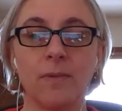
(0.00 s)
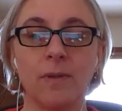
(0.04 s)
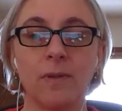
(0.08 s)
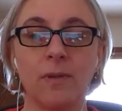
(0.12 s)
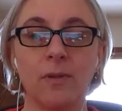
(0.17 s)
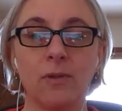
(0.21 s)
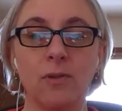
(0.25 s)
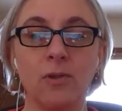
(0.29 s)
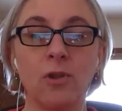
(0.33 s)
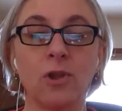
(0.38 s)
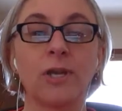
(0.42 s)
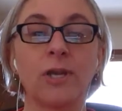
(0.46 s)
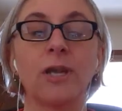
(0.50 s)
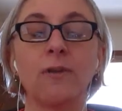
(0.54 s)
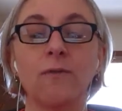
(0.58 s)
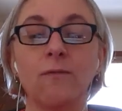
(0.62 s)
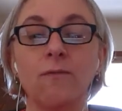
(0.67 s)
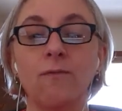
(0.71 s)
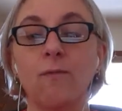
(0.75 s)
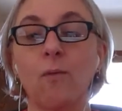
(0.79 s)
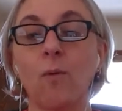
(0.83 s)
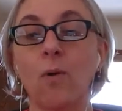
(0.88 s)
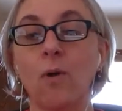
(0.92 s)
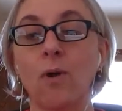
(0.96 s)
looking
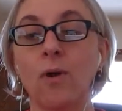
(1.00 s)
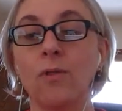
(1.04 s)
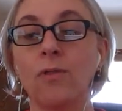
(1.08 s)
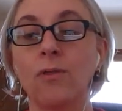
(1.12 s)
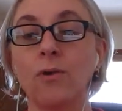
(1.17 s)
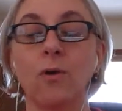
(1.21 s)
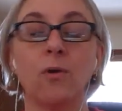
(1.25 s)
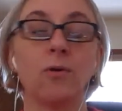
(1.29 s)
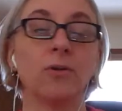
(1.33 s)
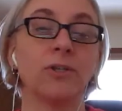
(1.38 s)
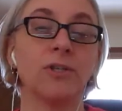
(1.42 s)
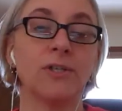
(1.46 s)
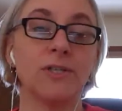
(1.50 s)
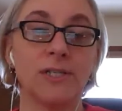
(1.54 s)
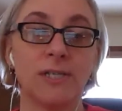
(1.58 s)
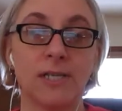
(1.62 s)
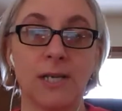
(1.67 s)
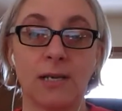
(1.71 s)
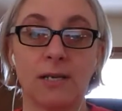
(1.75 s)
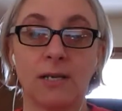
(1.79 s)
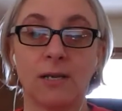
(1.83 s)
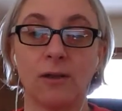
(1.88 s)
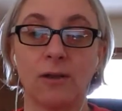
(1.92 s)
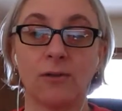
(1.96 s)
for the Golden
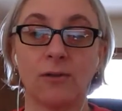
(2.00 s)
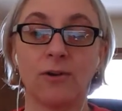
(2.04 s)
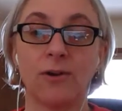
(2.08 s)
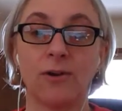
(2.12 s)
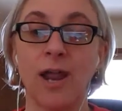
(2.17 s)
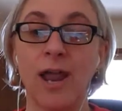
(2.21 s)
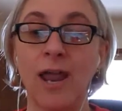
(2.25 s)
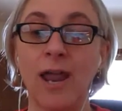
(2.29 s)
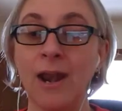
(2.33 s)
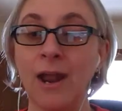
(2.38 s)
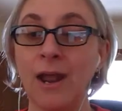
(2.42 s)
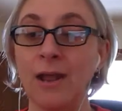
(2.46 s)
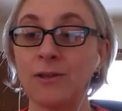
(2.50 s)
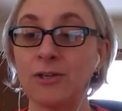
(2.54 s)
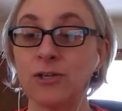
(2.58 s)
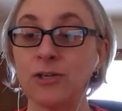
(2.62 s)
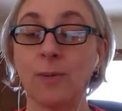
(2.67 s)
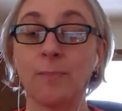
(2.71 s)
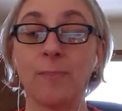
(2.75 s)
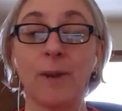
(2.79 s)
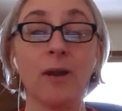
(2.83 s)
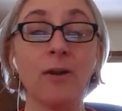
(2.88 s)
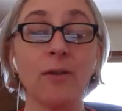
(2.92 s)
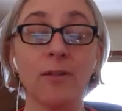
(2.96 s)
State Killer. And
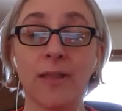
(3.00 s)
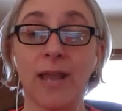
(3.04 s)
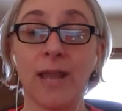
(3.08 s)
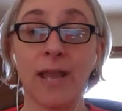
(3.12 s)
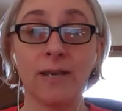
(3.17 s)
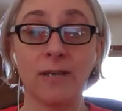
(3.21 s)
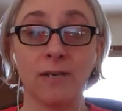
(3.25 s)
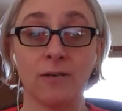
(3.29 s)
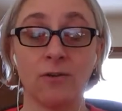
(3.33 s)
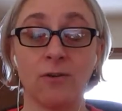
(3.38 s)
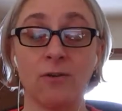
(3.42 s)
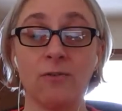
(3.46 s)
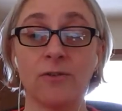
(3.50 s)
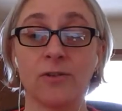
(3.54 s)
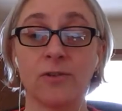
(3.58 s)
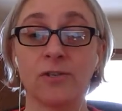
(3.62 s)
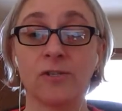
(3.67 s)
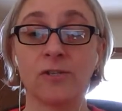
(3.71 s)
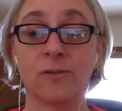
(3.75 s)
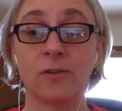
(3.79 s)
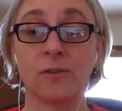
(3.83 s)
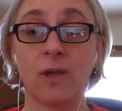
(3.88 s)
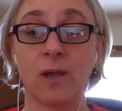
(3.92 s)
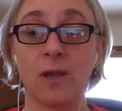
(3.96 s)
apparently I didn't know
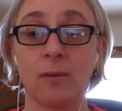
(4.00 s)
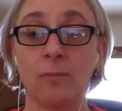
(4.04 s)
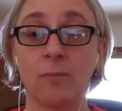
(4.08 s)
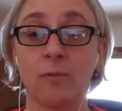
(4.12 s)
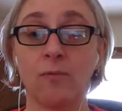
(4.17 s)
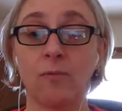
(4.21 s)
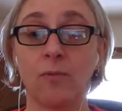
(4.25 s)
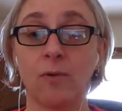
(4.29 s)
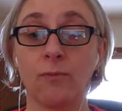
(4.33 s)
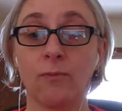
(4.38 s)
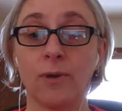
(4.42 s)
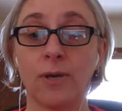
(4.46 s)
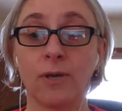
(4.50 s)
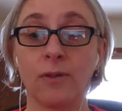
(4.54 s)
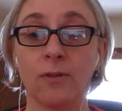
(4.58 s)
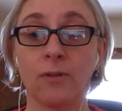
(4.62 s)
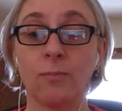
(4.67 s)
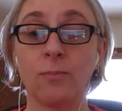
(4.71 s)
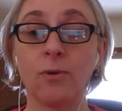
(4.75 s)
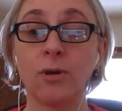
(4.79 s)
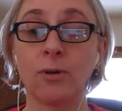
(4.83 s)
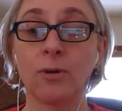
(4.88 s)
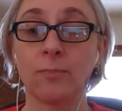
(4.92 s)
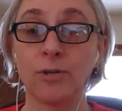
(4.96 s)
this before reading the
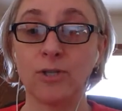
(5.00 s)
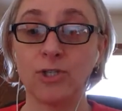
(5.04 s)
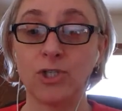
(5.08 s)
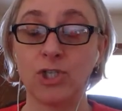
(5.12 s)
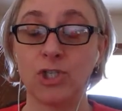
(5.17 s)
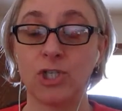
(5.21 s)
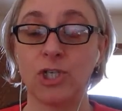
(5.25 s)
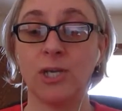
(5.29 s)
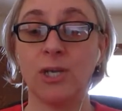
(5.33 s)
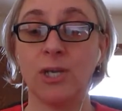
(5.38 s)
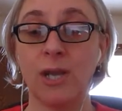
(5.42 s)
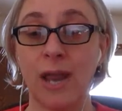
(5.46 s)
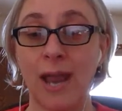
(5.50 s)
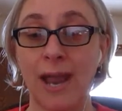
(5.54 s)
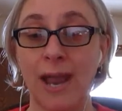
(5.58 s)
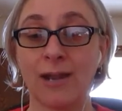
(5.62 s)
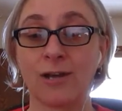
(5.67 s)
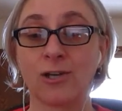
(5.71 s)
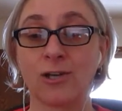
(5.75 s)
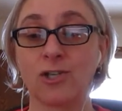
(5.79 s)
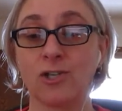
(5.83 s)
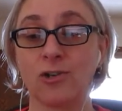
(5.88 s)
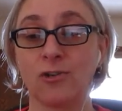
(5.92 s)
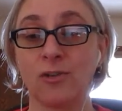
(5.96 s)
book, but she
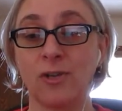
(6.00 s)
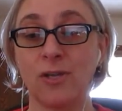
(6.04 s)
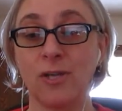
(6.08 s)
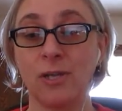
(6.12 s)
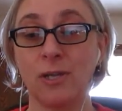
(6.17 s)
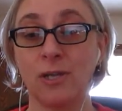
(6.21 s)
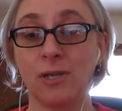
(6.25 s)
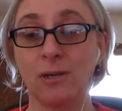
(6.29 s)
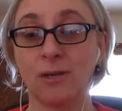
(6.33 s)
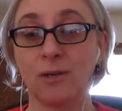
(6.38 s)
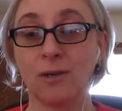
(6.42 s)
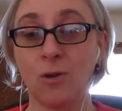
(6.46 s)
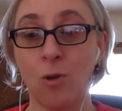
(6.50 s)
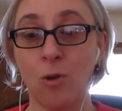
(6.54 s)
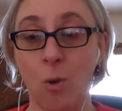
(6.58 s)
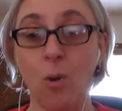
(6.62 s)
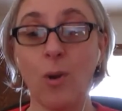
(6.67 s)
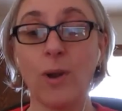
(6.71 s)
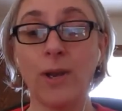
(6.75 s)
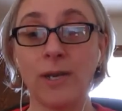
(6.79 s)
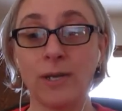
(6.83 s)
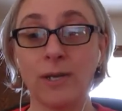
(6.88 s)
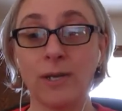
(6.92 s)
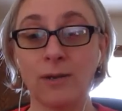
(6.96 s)
actually
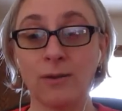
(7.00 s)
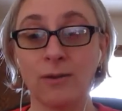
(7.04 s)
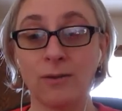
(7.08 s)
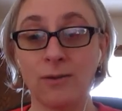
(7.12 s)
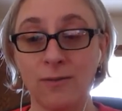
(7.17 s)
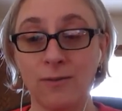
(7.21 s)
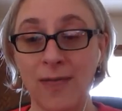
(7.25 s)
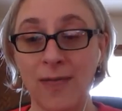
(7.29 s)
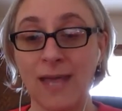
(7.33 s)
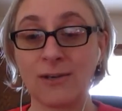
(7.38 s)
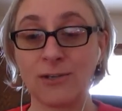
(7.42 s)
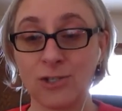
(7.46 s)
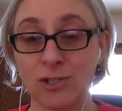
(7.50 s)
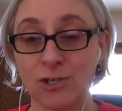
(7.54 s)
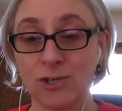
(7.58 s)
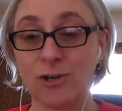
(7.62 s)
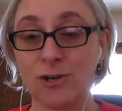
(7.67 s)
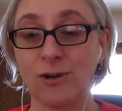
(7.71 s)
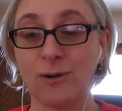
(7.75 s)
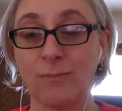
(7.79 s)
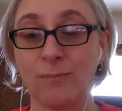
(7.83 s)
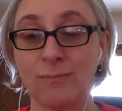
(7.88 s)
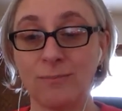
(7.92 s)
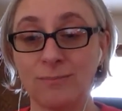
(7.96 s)
coined that
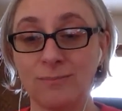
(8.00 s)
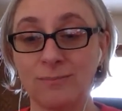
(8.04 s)
term.